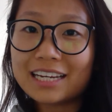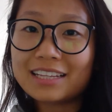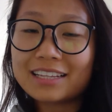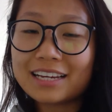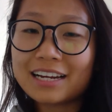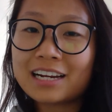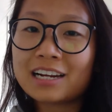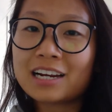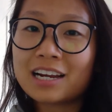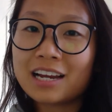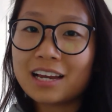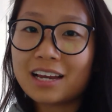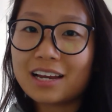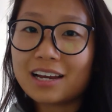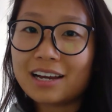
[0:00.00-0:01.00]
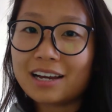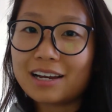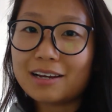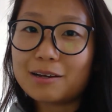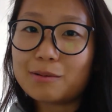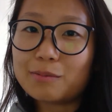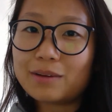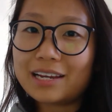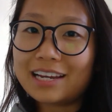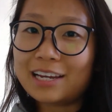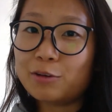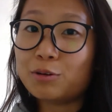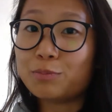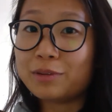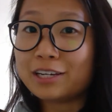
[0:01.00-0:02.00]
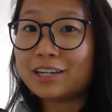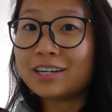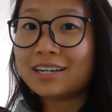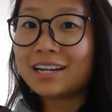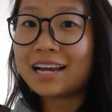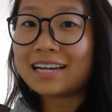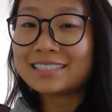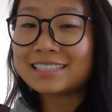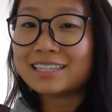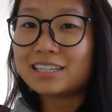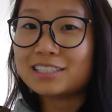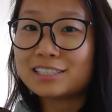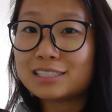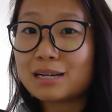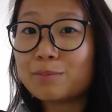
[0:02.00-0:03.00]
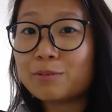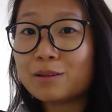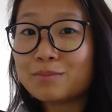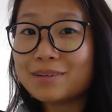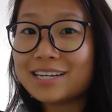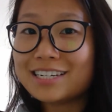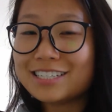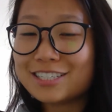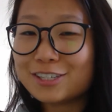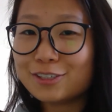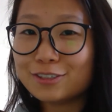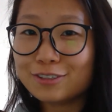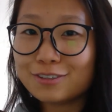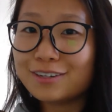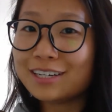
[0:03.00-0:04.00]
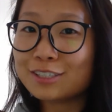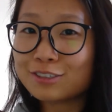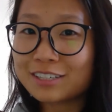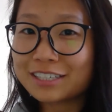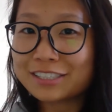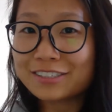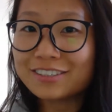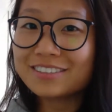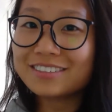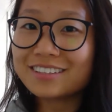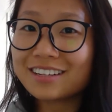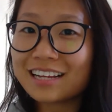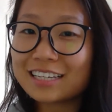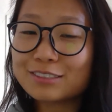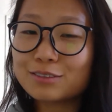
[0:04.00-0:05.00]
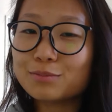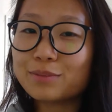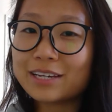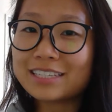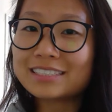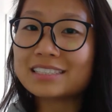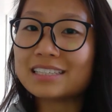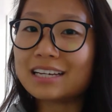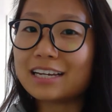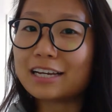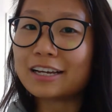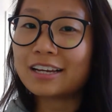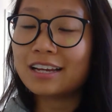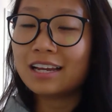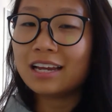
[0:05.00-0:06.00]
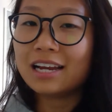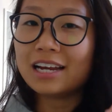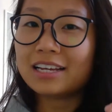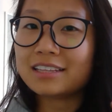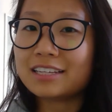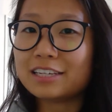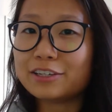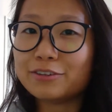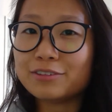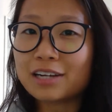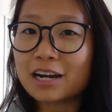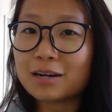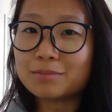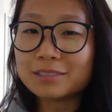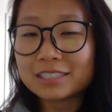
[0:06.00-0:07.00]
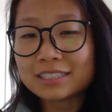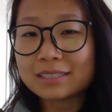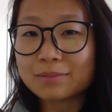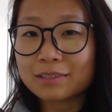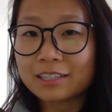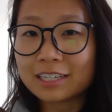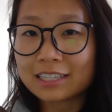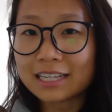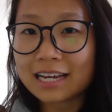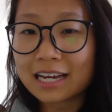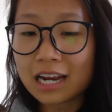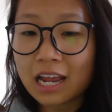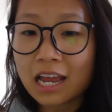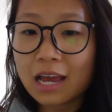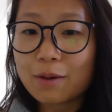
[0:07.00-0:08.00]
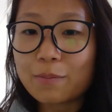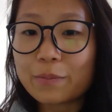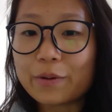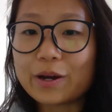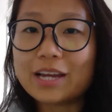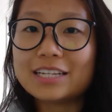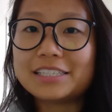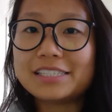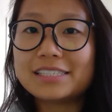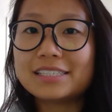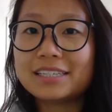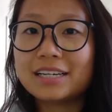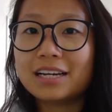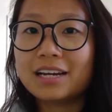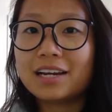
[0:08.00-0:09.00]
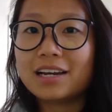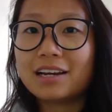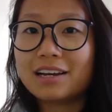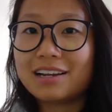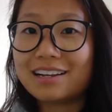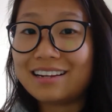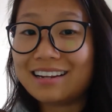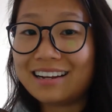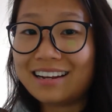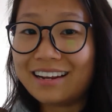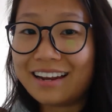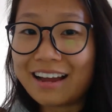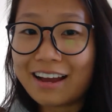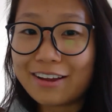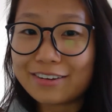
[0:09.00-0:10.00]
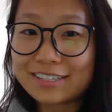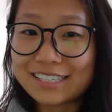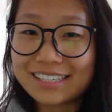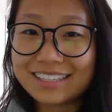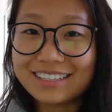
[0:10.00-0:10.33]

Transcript: in there. Um, it would be good as a supplement to a traditional classroom base, like I think Unicom does something like that, but not